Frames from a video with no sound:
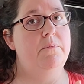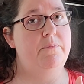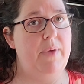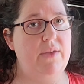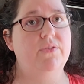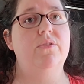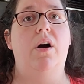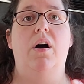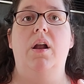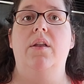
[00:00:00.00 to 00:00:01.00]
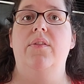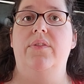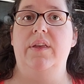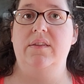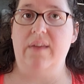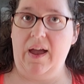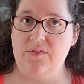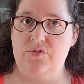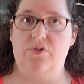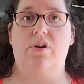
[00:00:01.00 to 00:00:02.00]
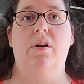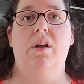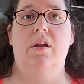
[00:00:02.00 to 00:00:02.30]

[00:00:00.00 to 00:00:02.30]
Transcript: based on the texture